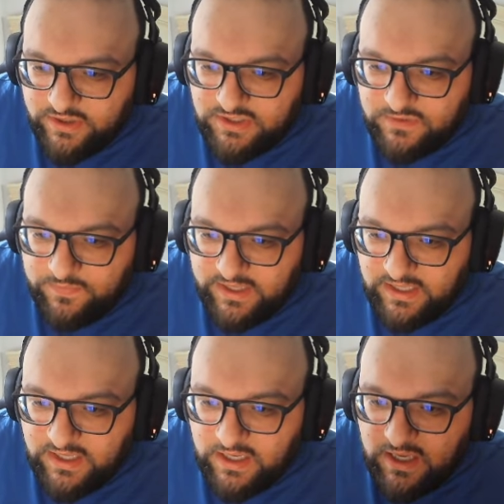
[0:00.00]
going to
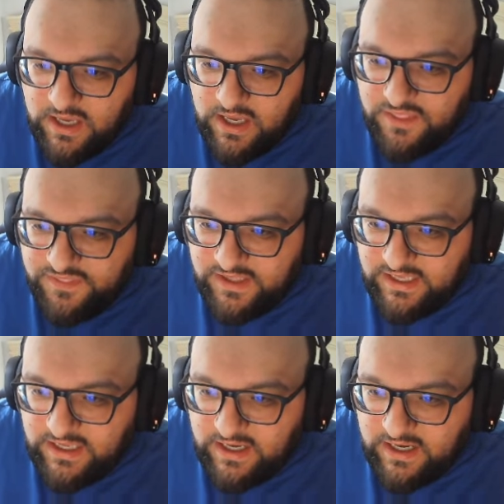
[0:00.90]
be
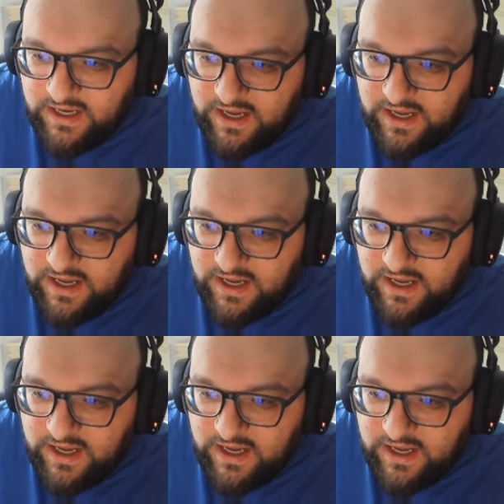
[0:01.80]
the.